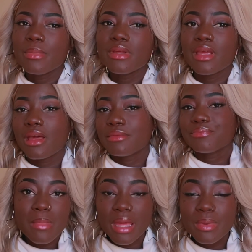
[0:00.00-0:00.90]
but yeah
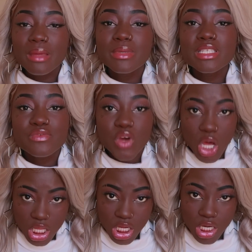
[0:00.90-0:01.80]
my baby's
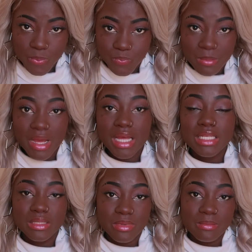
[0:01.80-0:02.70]
father my
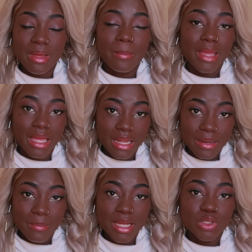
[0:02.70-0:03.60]
husband my
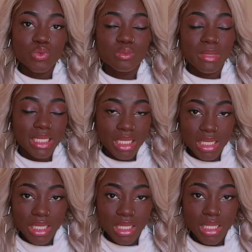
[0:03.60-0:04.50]
man my dude my
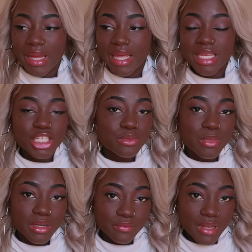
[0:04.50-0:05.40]
nigga my
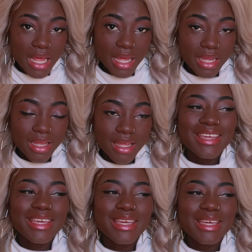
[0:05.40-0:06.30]
asian butterfly
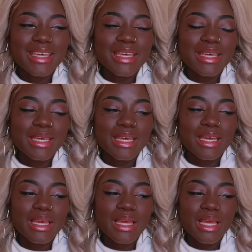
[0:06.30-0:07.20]

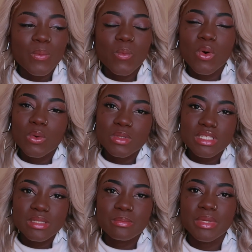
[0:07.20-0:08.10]
he
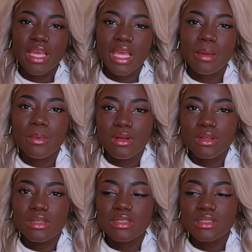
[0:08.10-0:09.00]
won't be
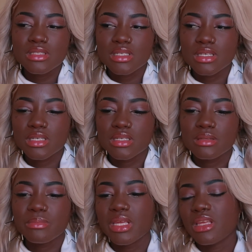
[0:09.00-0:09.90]
able to
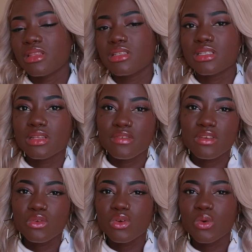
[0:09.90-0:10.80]
be in the
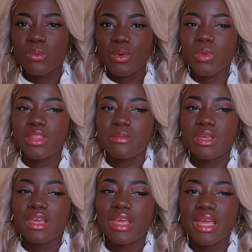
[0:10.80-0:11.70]
delivery room with
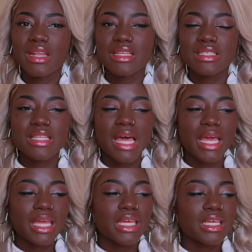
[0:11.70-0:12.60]
me and it's
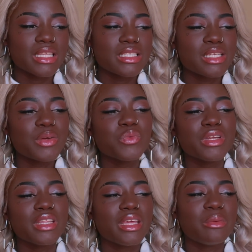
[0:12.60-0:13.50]
like it's a
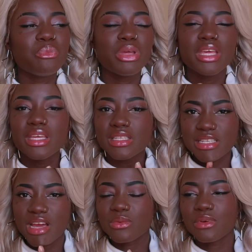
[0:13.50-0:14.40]
really big
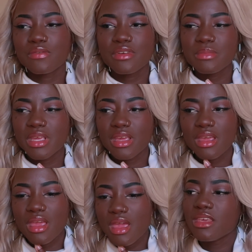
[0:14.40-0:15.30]
downer for
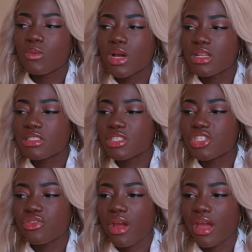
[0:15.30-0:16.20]
me he wanted to
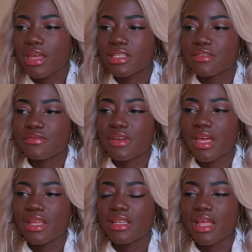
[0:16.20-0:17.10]
try to
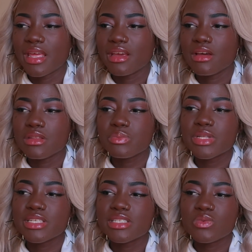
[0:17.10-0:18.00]
find like other
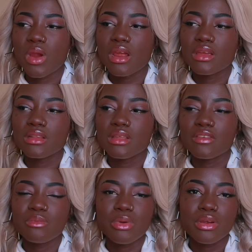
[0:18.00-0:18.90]
places where i could
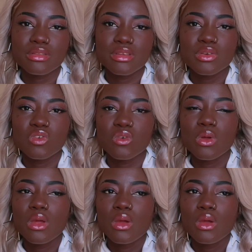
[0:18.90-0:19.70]
give birth you know